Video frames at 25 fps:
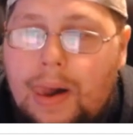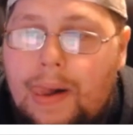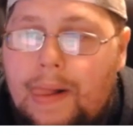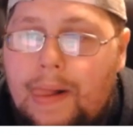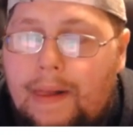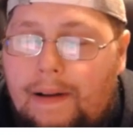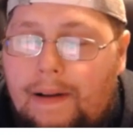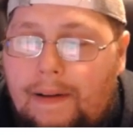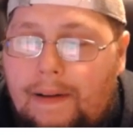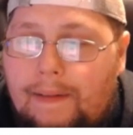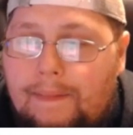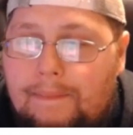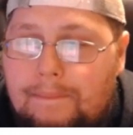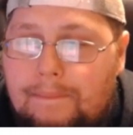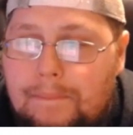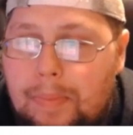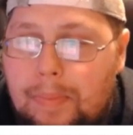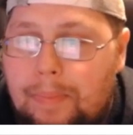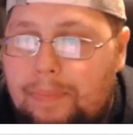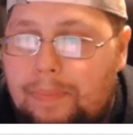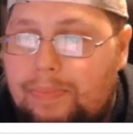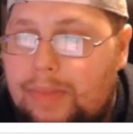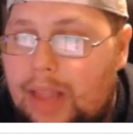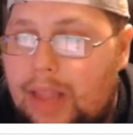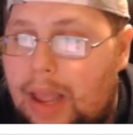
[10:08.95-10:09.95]
And
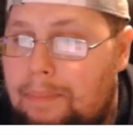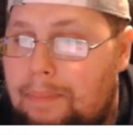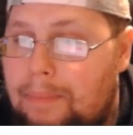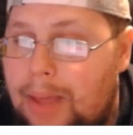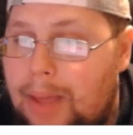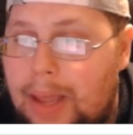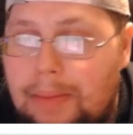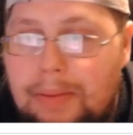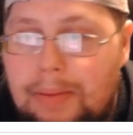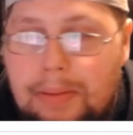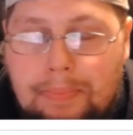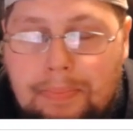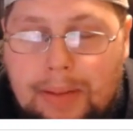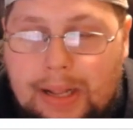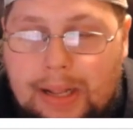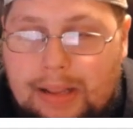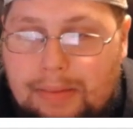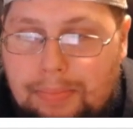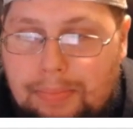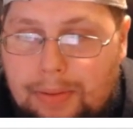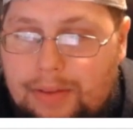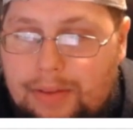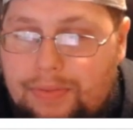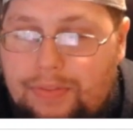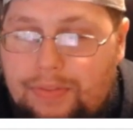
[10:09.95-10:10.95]
maybe
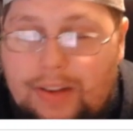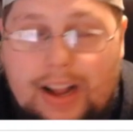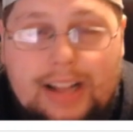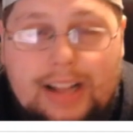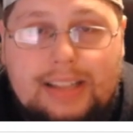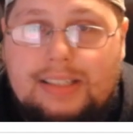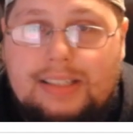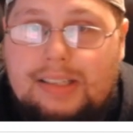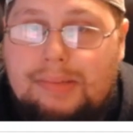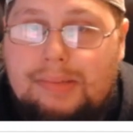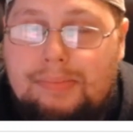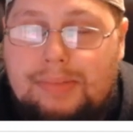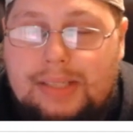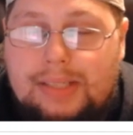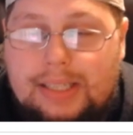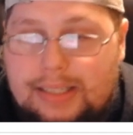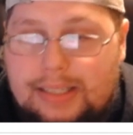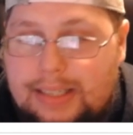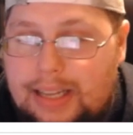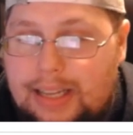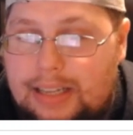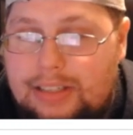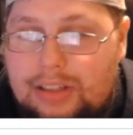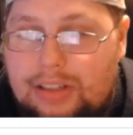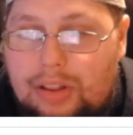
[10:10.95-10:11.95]
Pittsburgh finds some
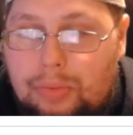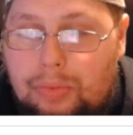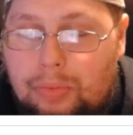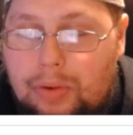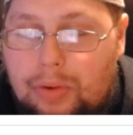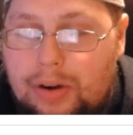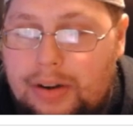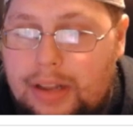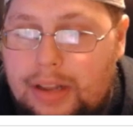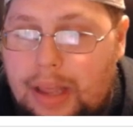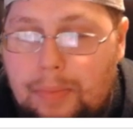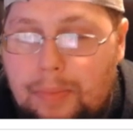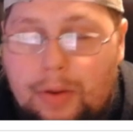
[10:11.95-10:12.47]
success on the run game.